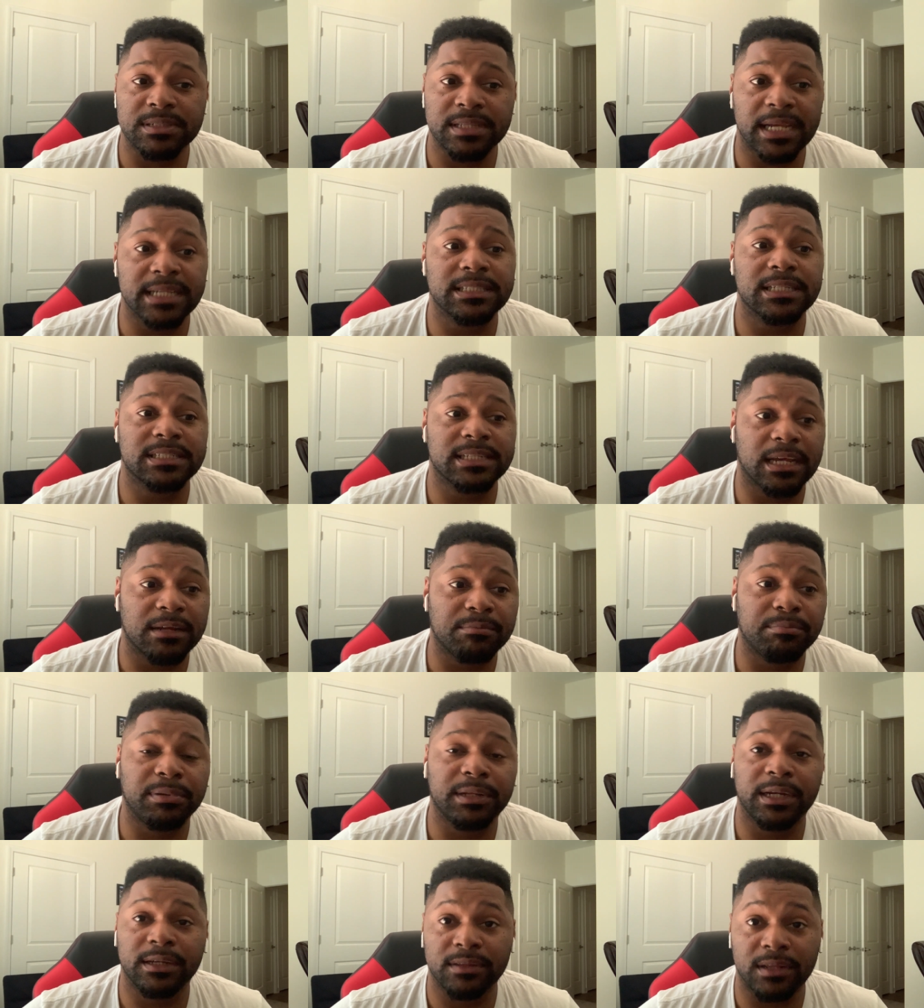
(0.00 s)
That's the type of
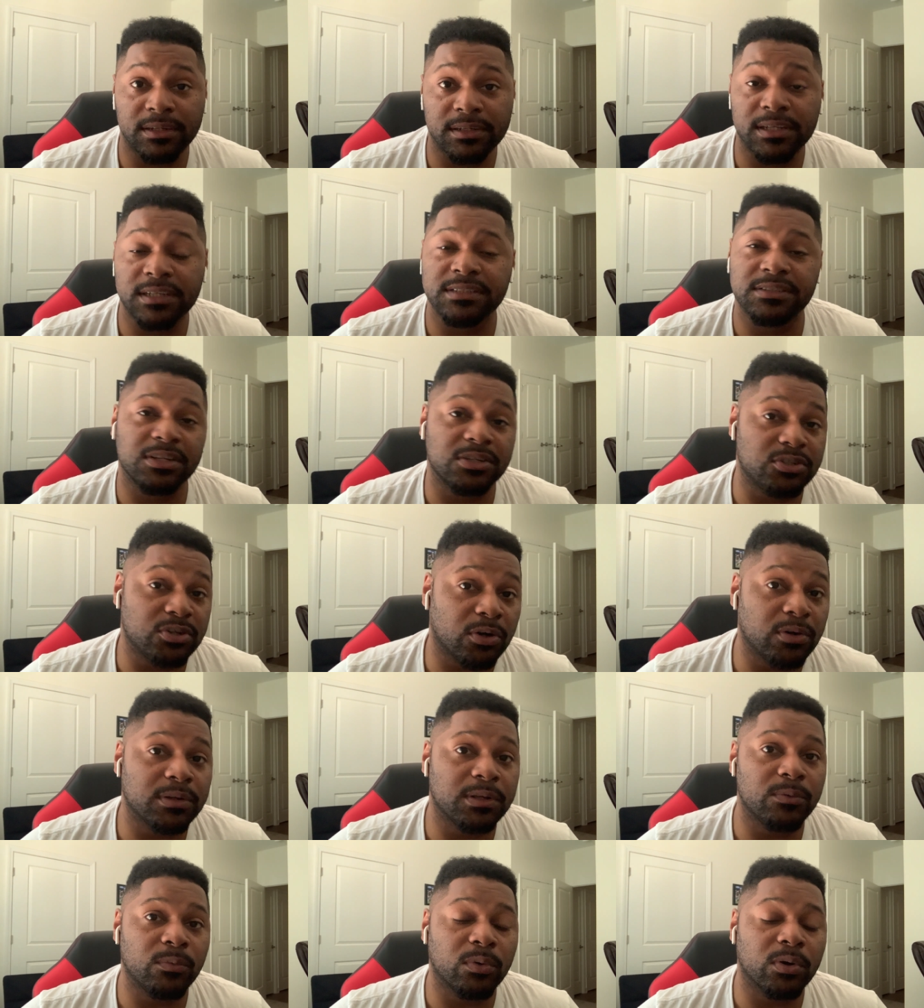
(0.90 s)
player that does the
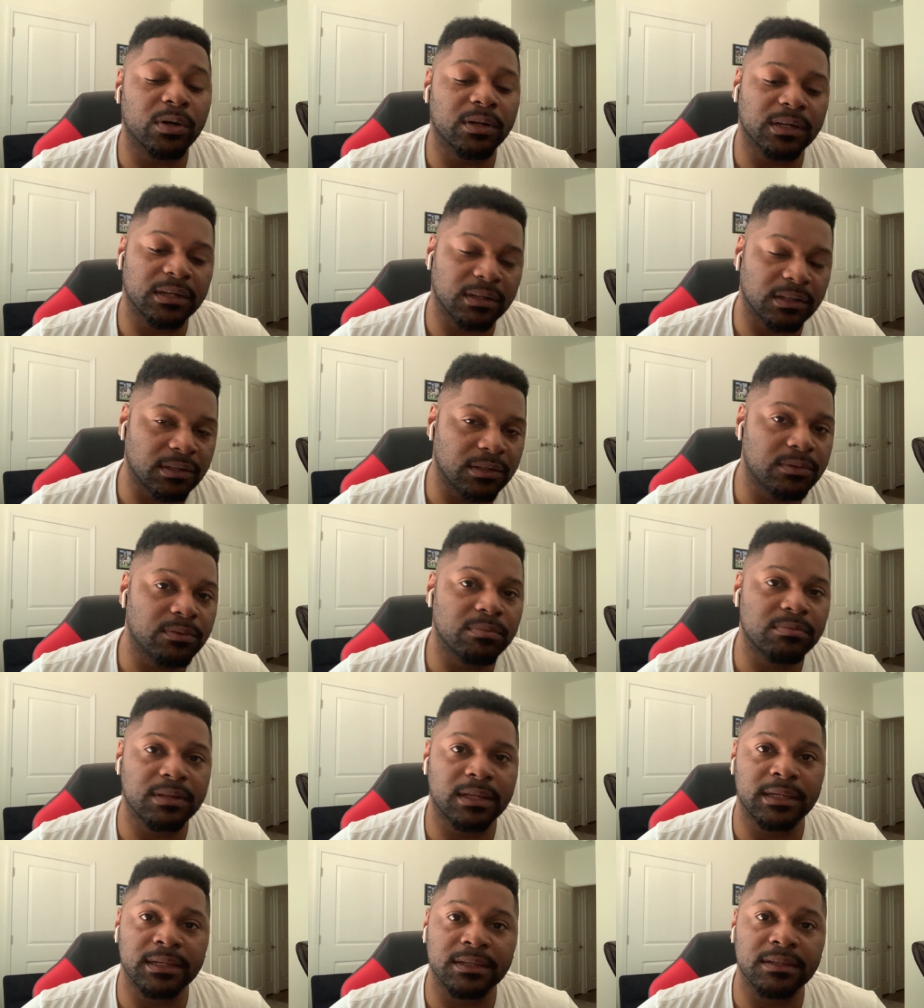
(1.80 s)
dirty work and the little
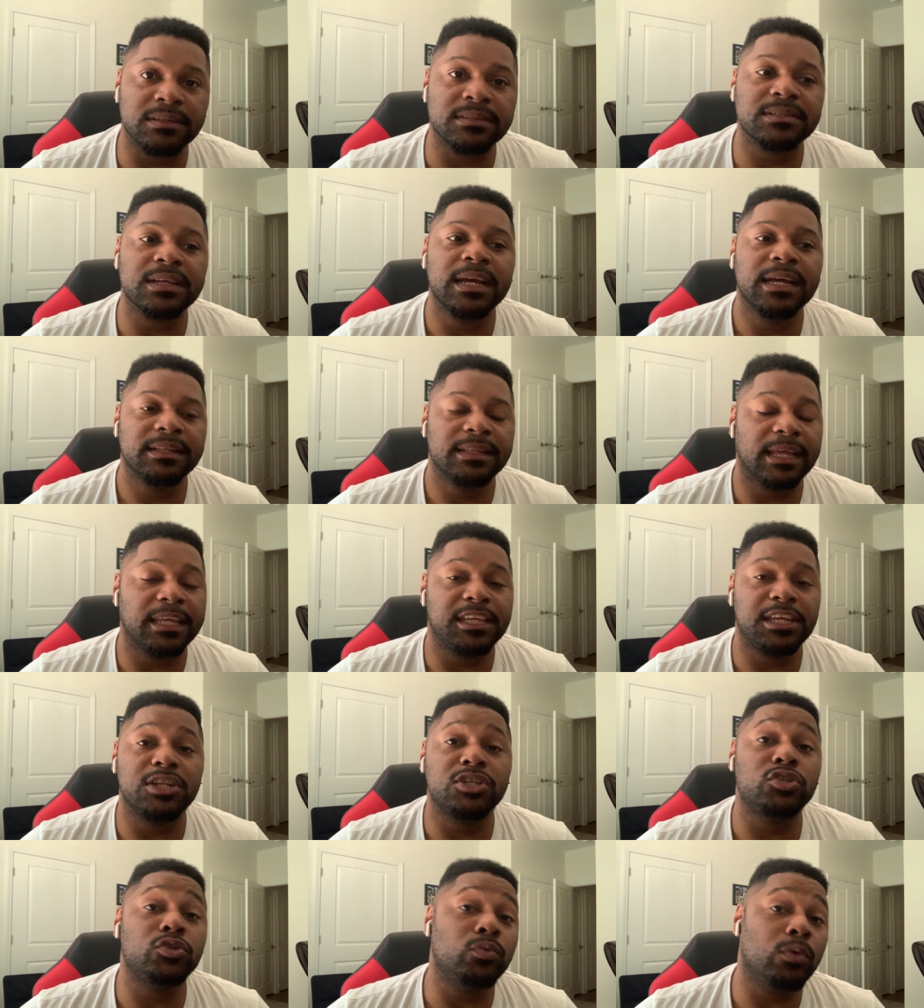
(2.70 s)
things that
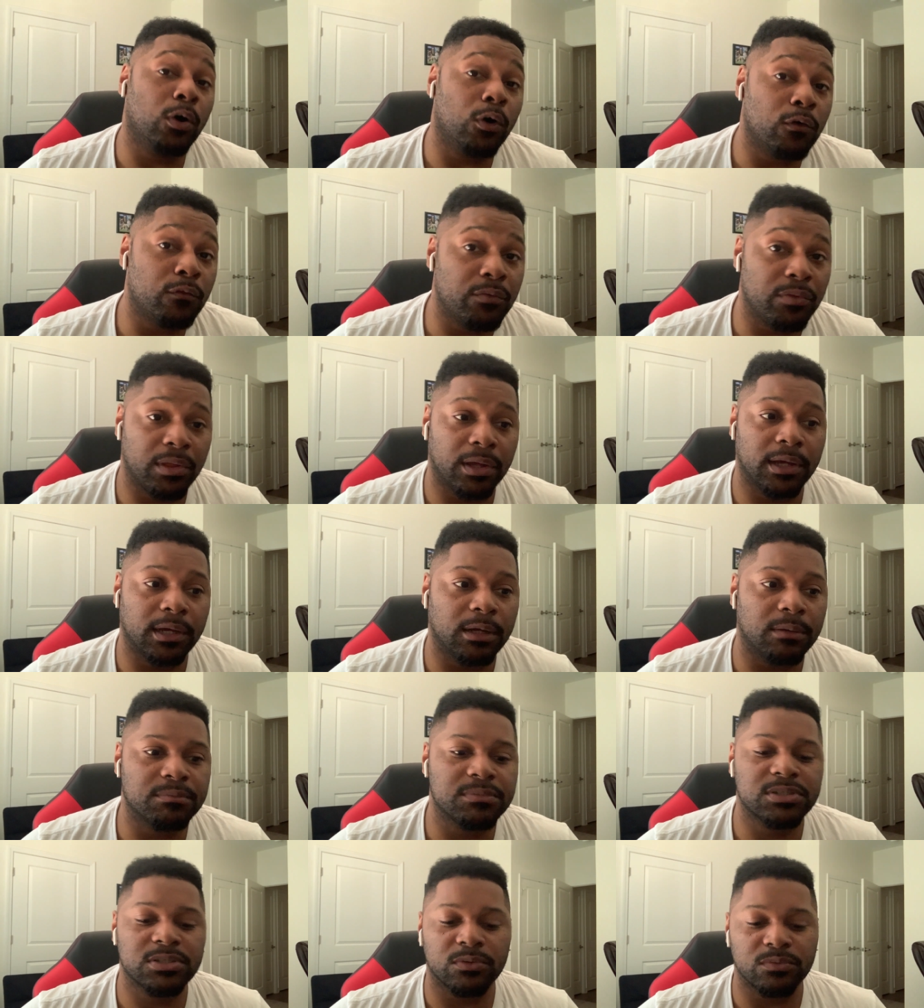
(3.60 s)
get you over the
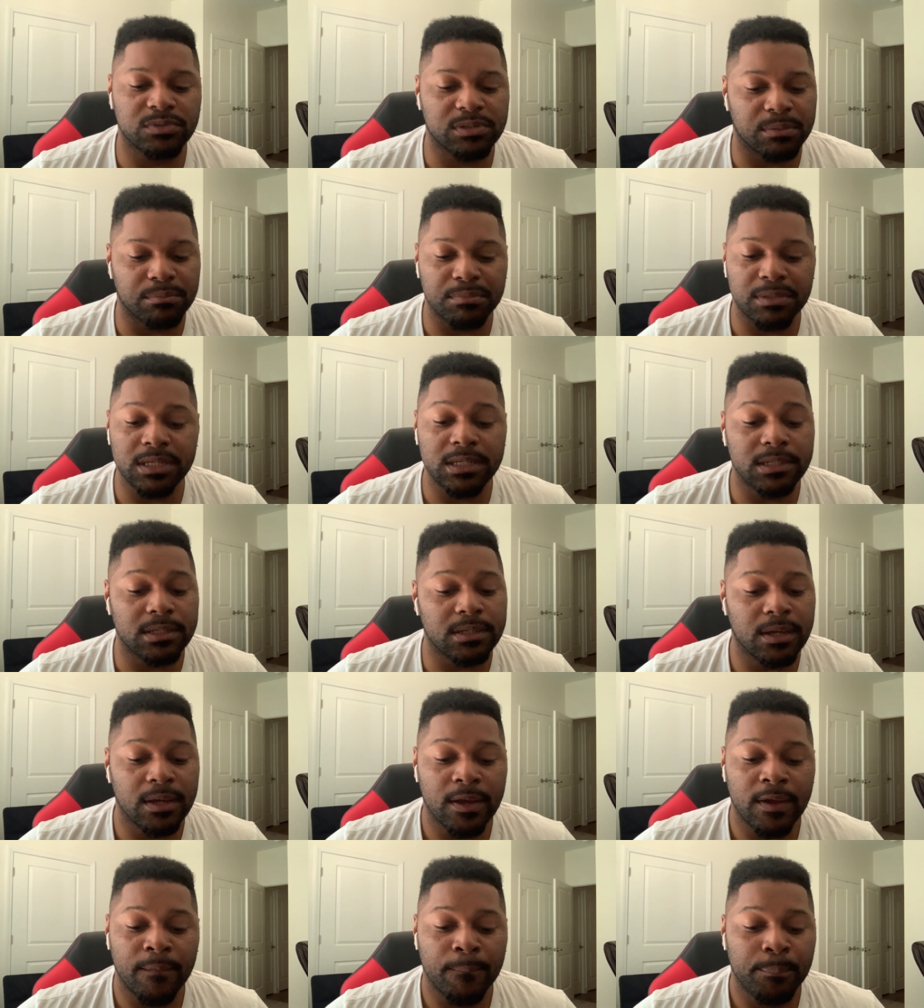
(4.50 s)
hump. So to me,
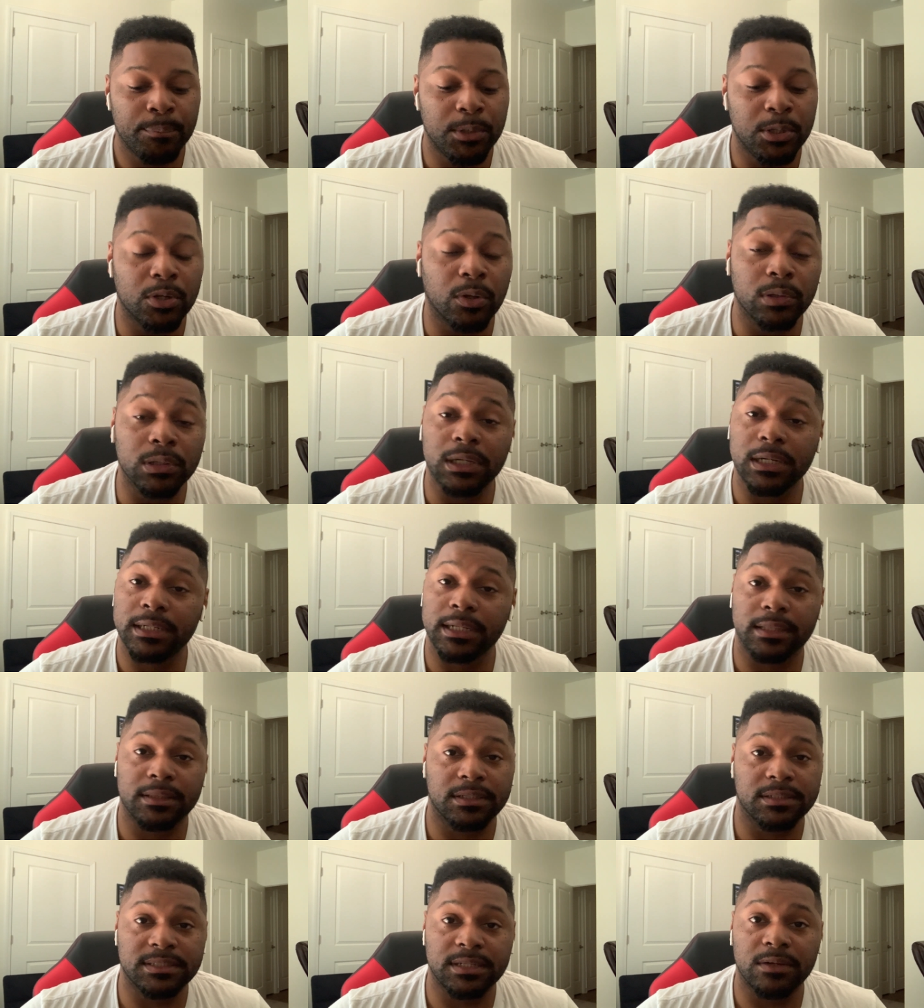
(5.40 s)
you know, looking
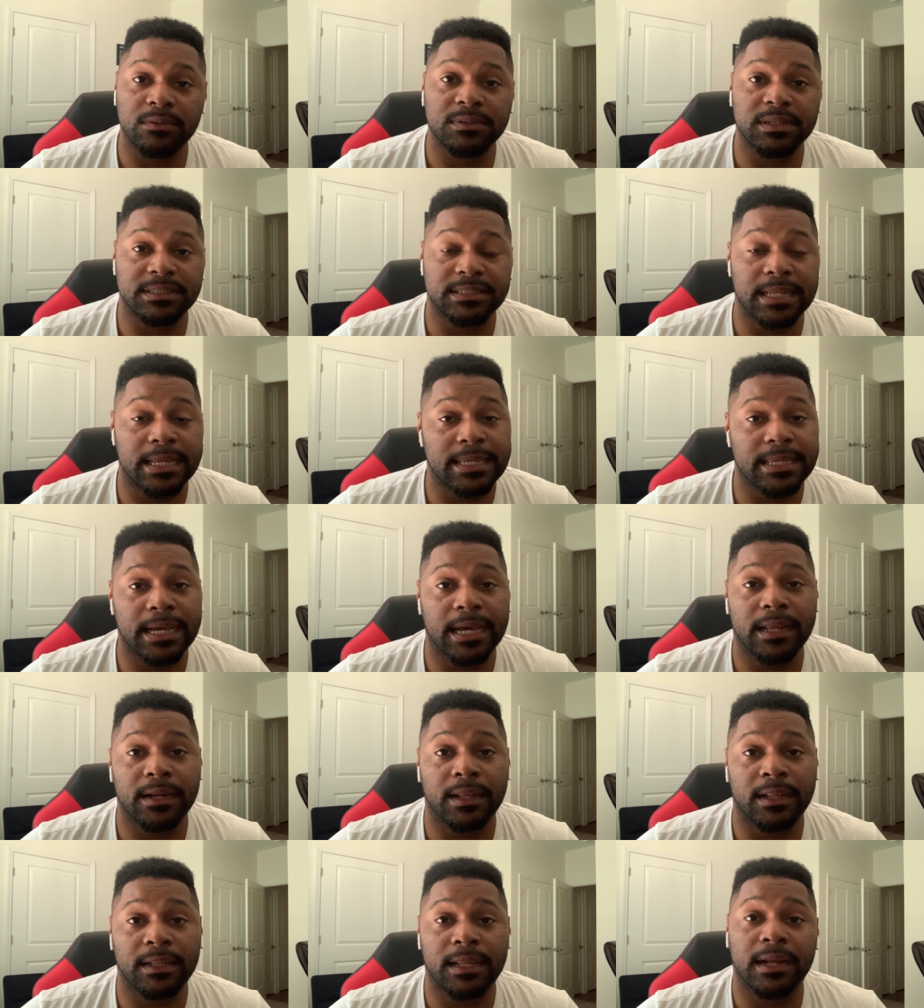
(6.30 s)
at the Celtics, they
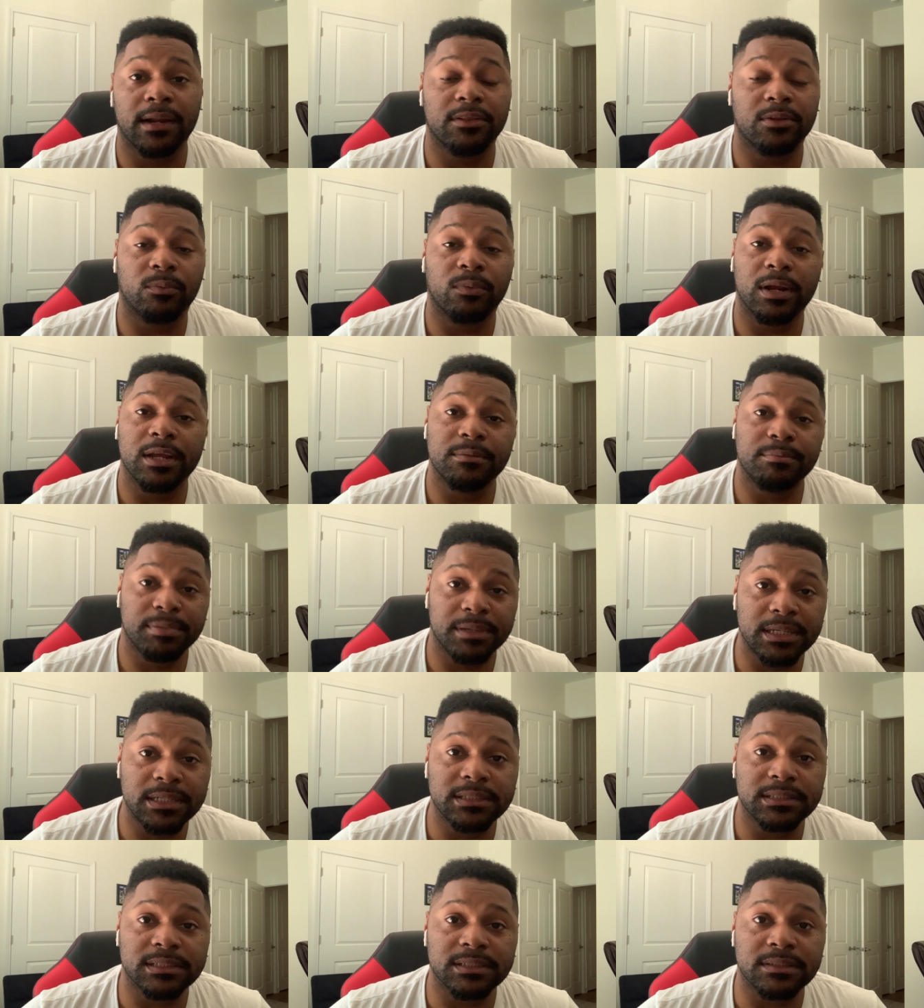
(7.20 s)
got a lot of the right
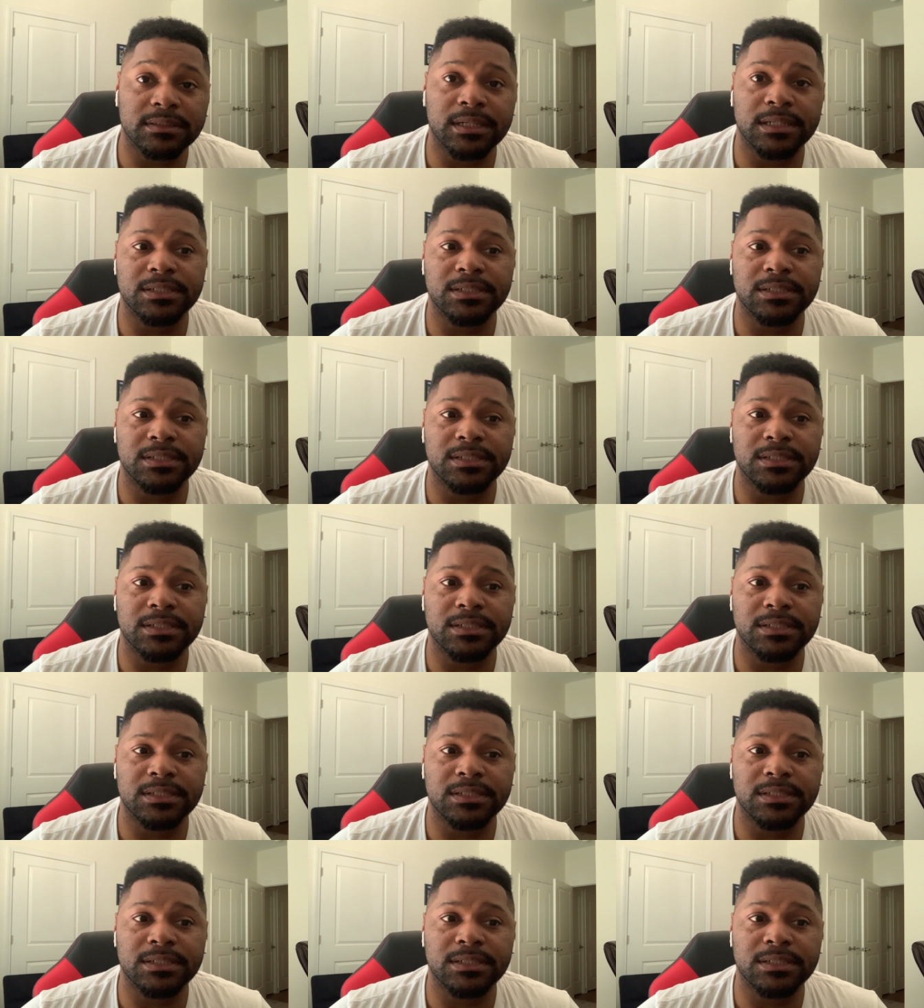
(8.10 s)
pieces.